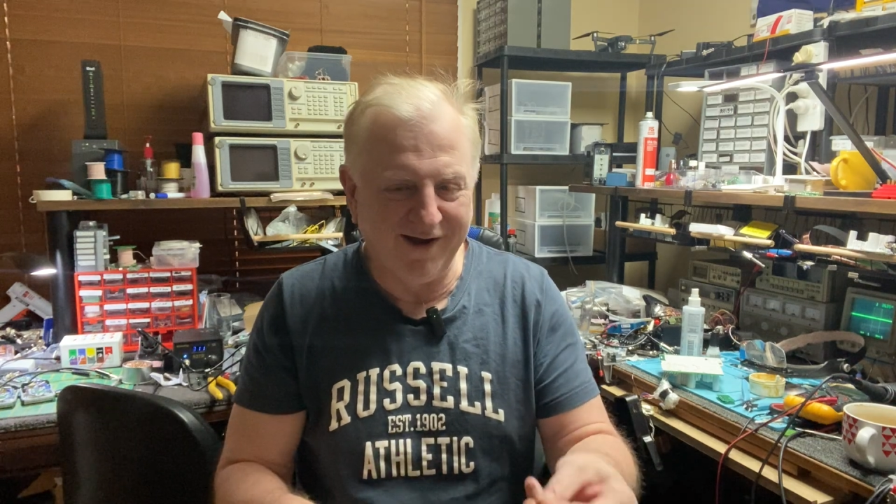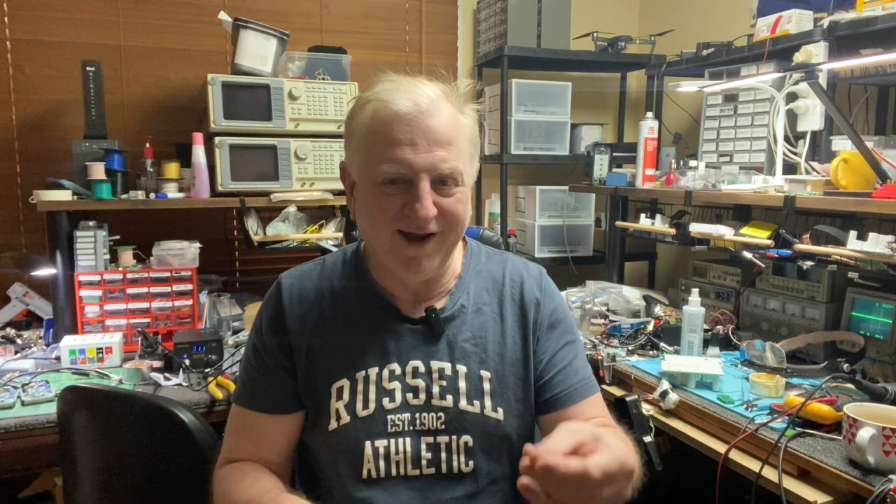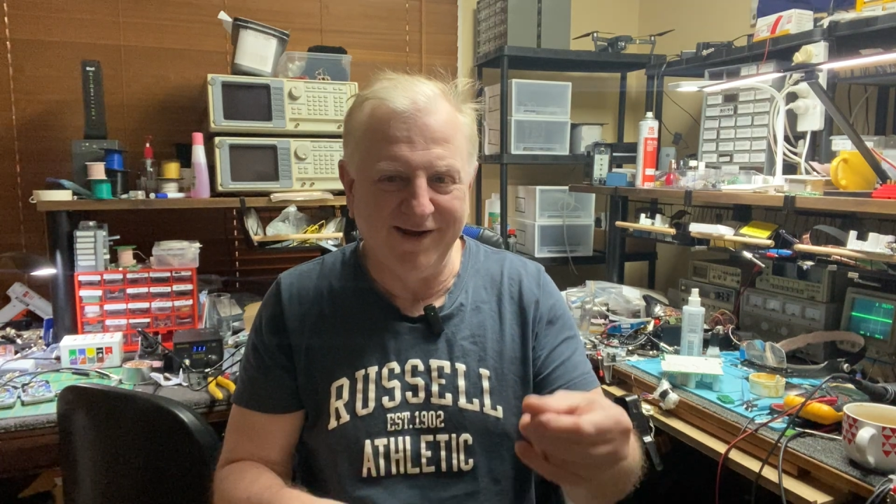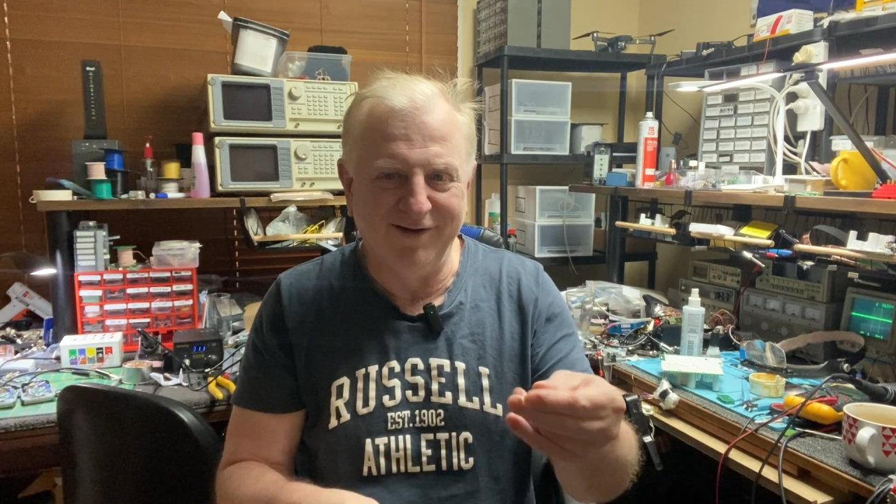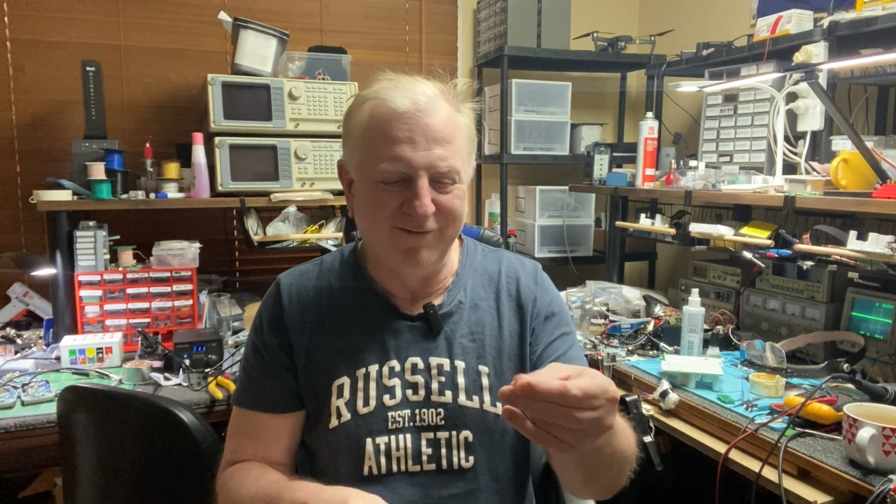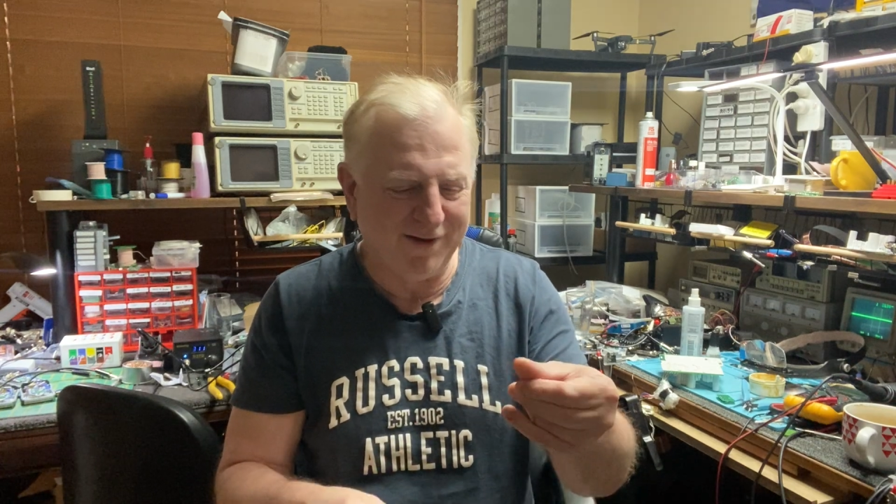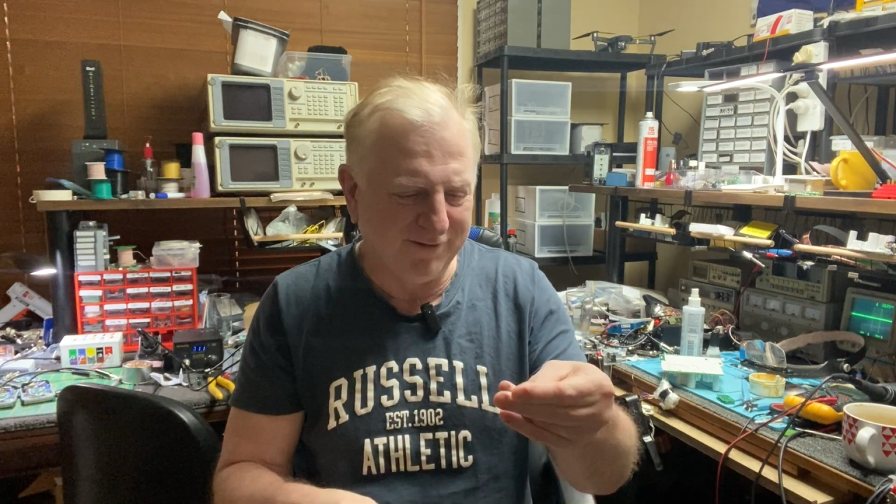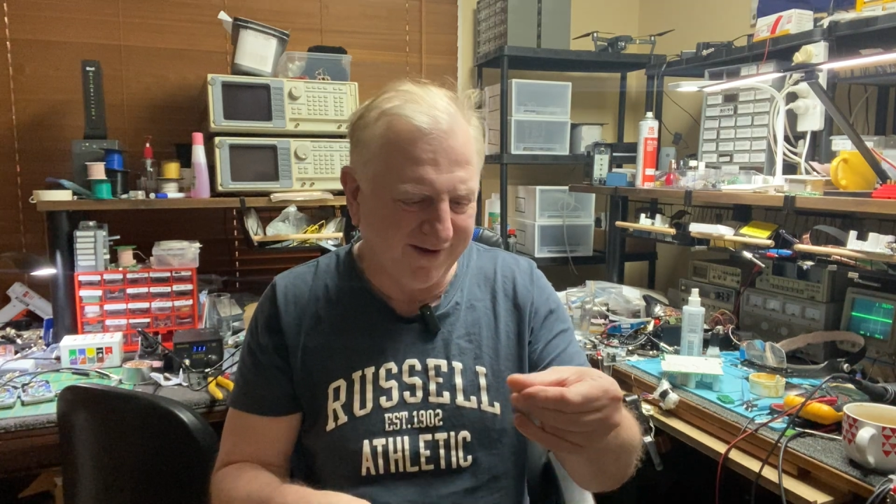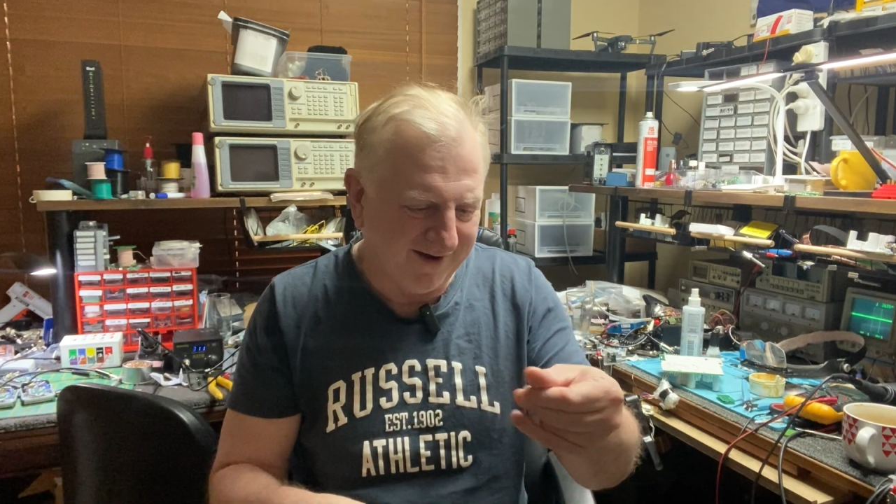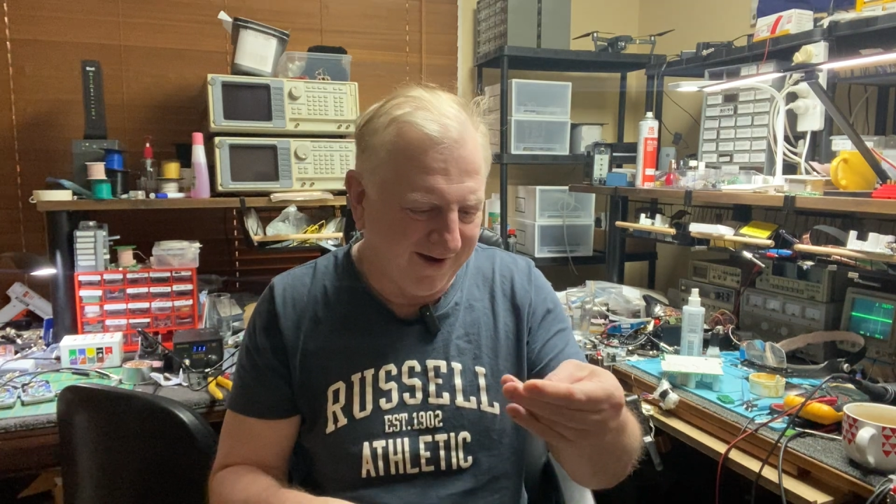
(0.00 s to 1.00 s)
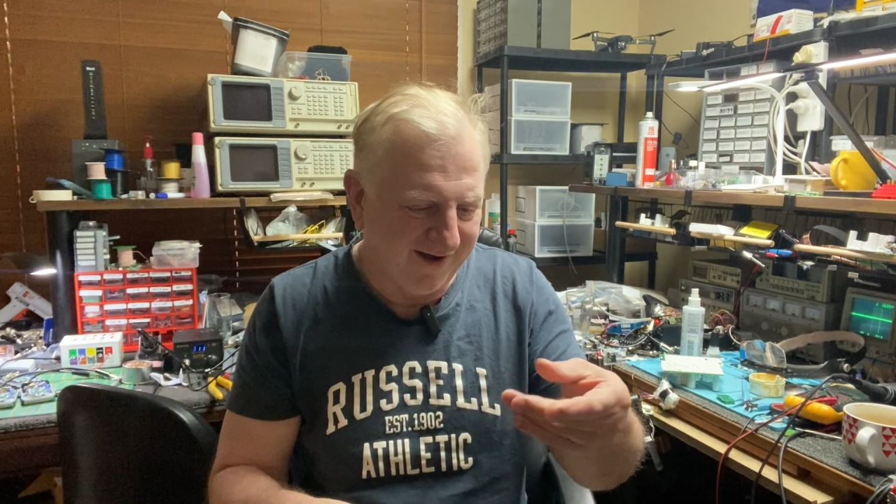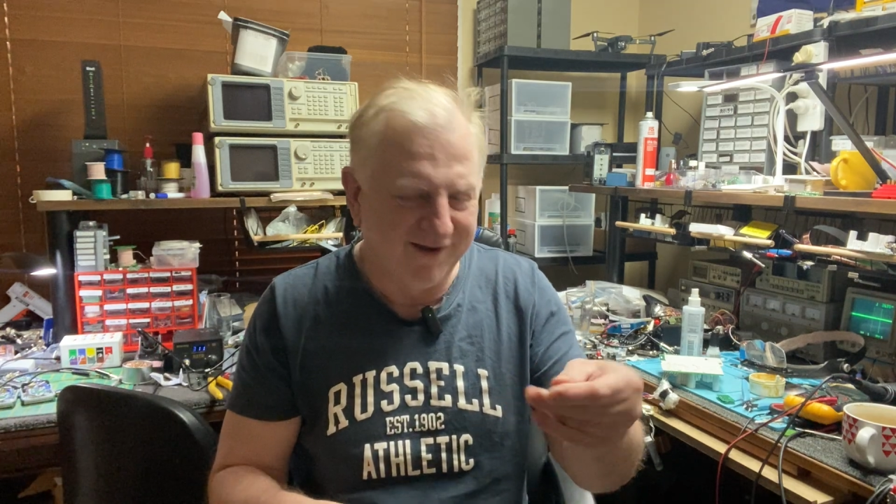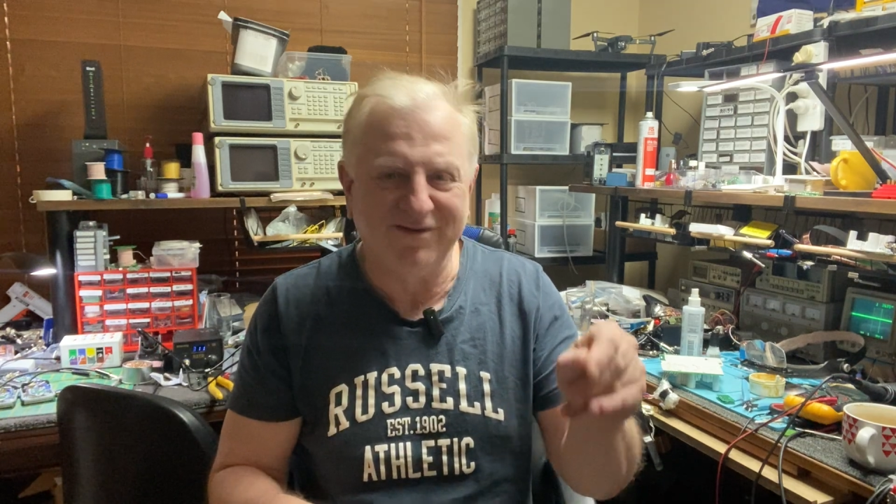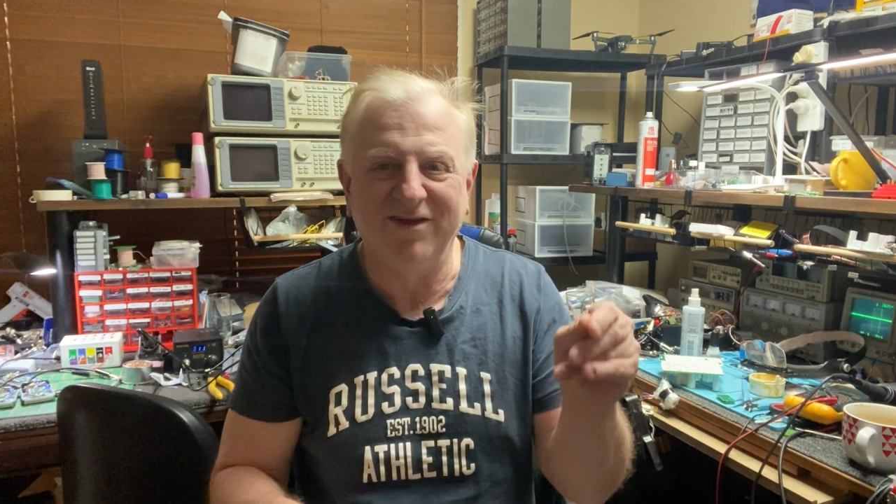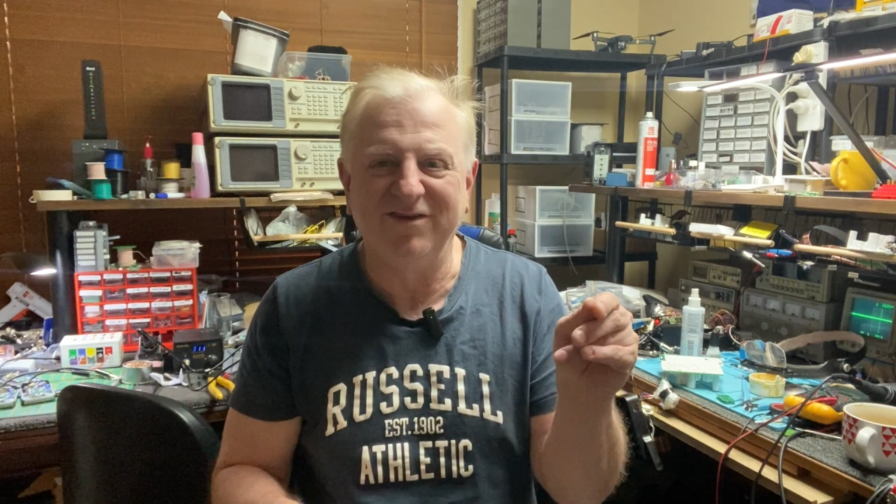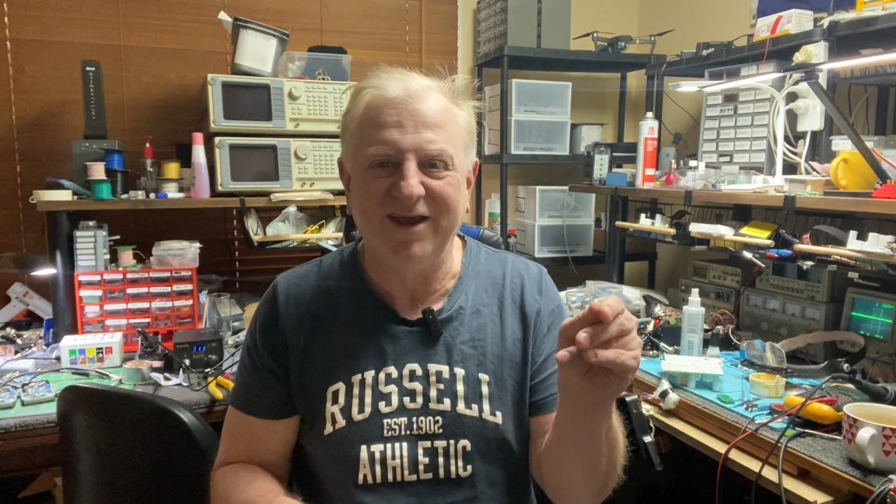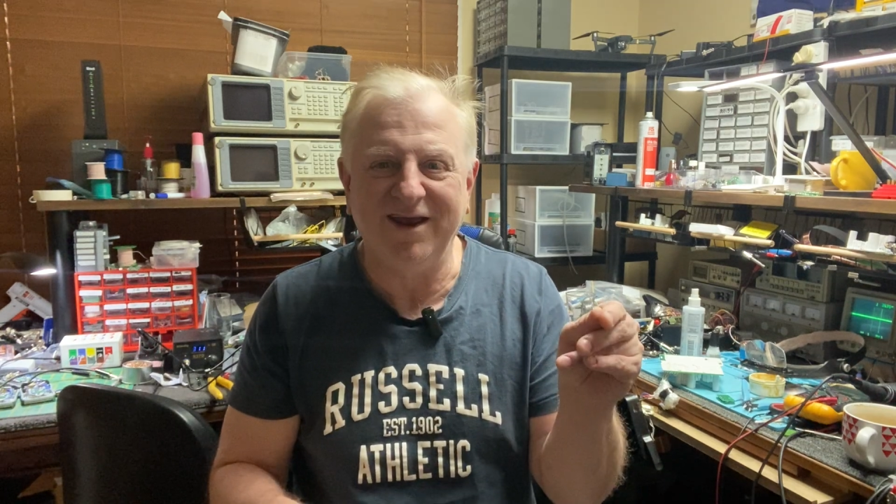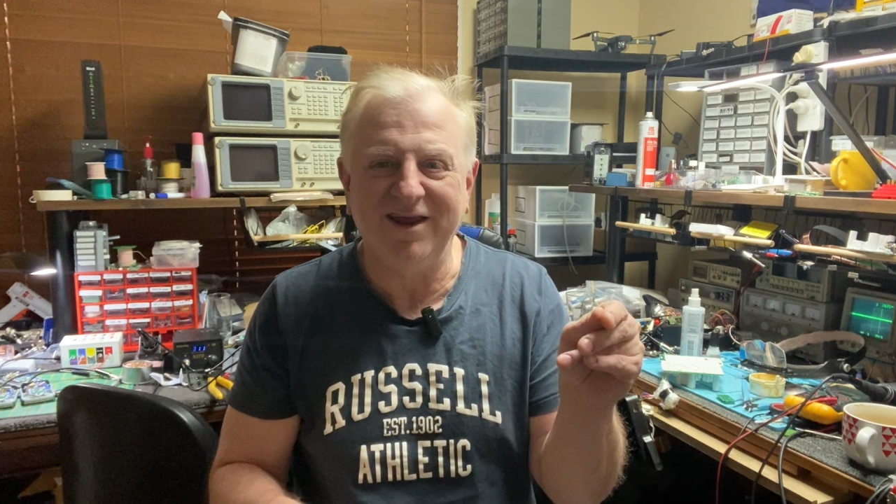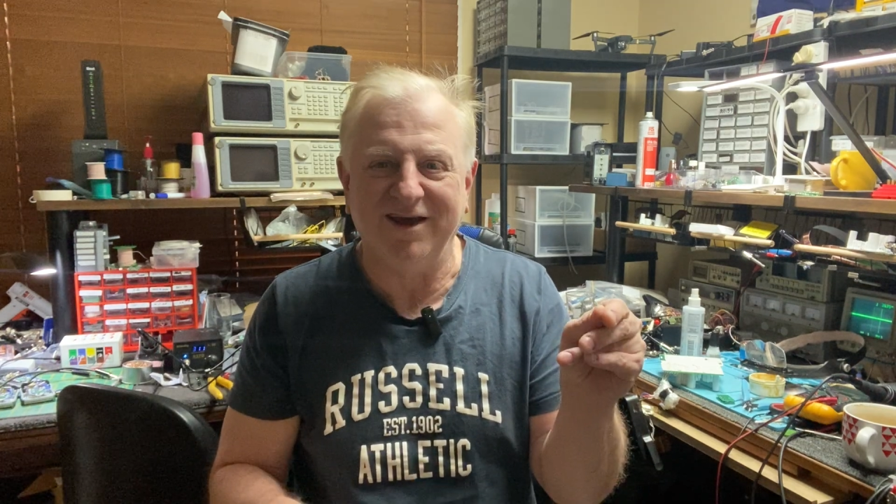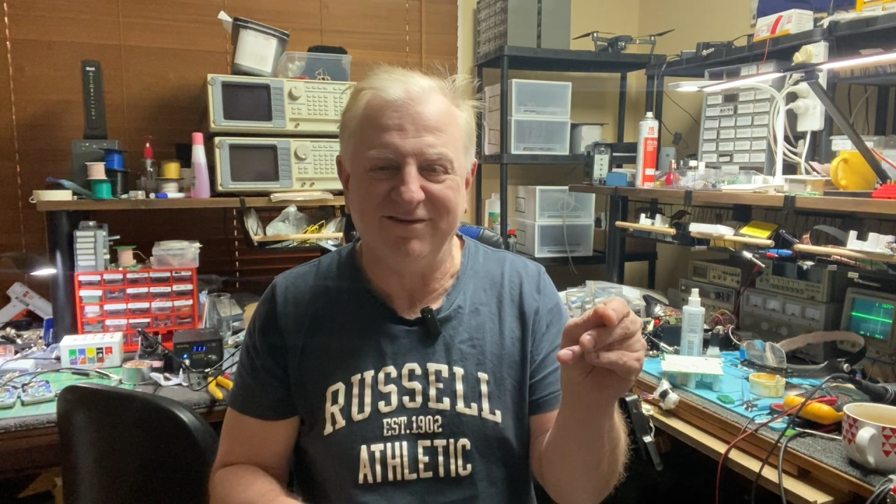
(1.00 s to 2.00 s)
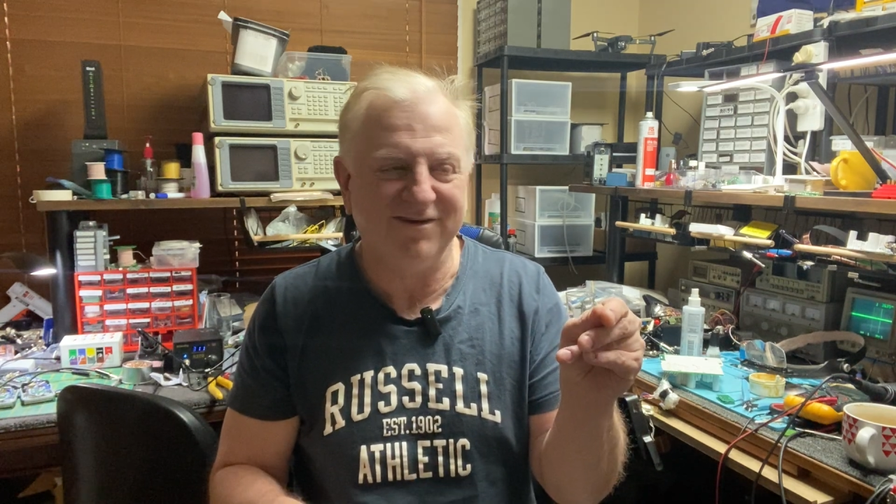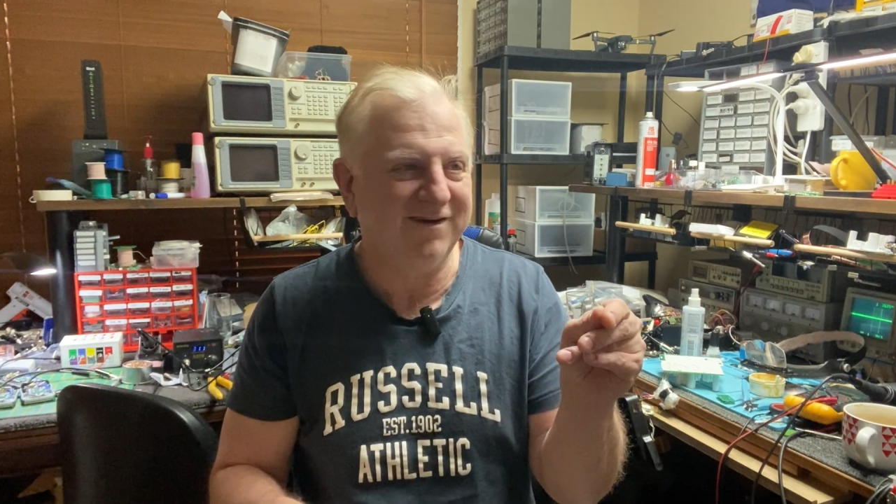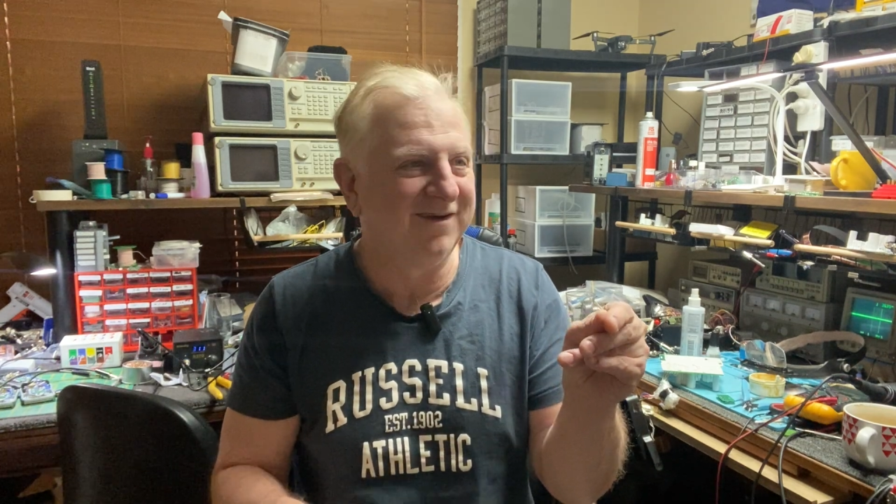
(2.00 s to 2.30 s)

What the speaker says: and you rub it and it says "idiot."